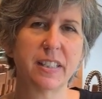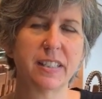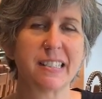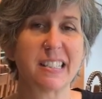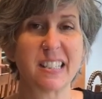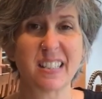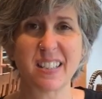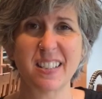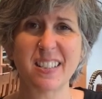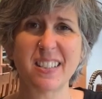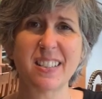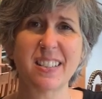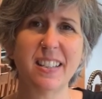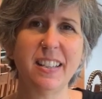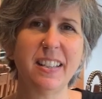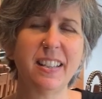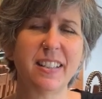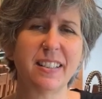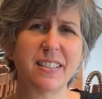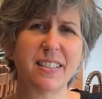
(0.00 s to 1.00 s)

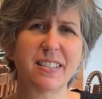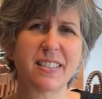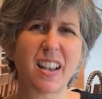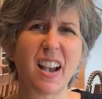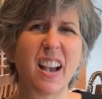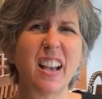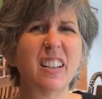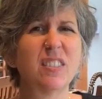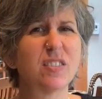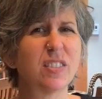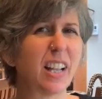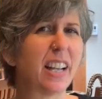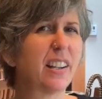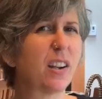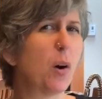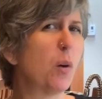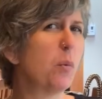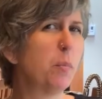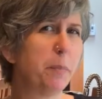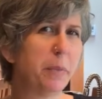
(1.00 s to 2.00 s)
consistency because it's kind of
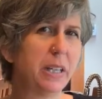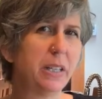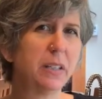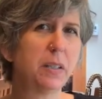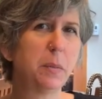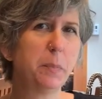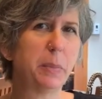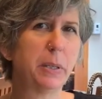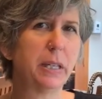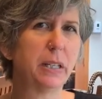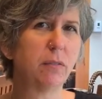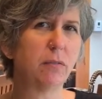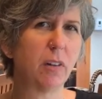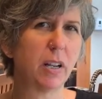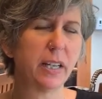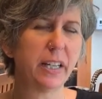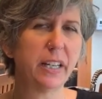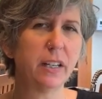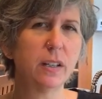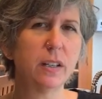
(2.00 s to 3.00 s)
like oatmeal, but
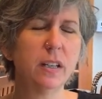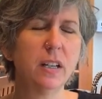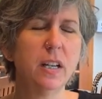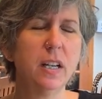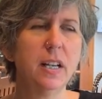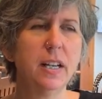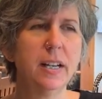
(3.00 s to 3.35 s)
runnier.